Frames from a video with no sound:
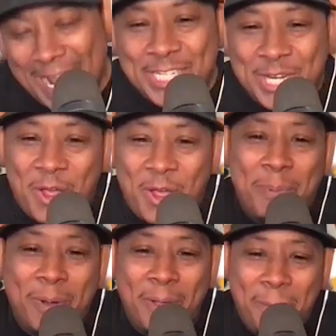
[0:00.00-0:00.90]
How's it
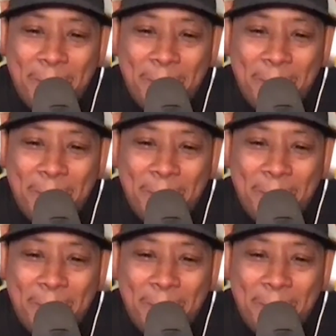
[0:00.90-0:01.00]
going, bro?